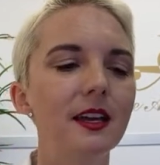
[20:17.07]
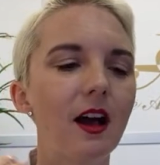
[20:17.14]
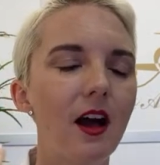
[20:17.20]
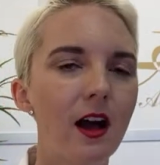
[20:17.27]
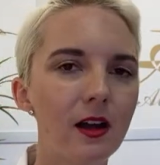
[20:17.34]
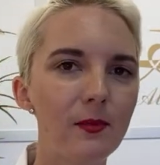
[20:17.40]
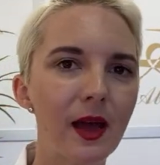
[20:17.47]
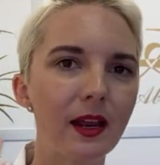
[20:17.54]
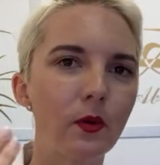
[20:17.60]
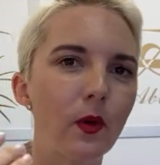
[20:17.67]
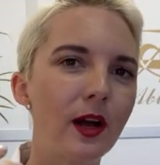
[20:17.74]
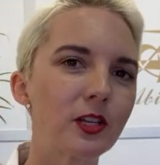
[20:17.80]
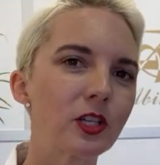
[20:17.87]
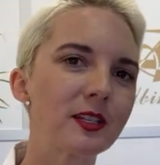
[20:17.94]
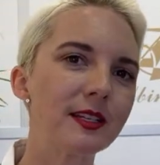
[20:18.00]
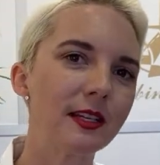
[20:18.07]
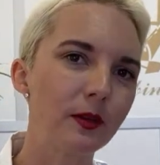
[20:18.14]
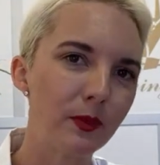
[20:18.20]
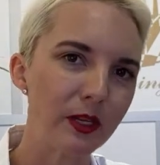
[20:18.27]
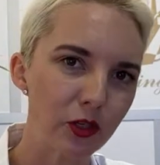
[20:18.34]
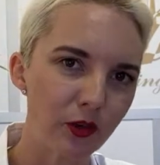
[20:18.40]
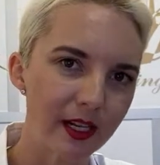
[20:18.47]
Automatic watches need to
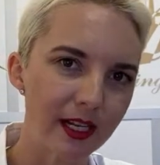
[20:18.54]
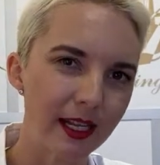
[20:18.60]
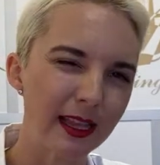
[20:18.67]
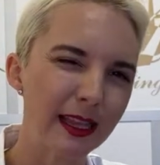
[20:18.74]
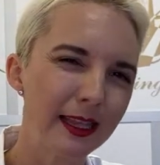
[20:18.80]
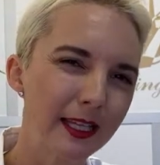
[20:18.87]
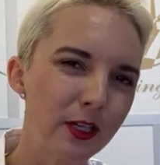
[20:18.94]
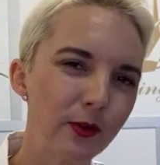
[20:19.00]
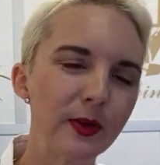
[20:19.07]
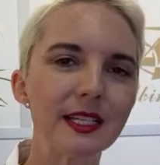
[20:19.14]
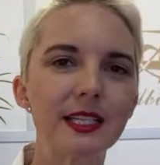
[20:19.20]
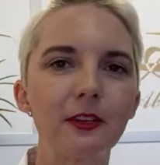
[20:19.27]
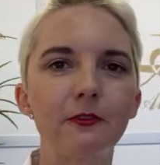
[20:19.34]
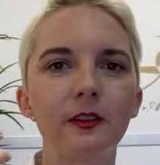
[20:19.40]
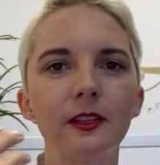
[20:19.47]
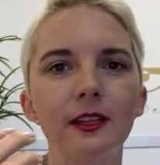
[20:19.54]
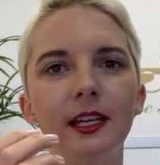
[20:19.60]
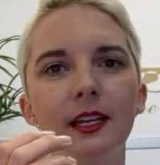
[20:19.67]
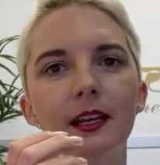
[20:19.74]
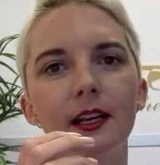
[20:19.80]
be treated a little bit differently,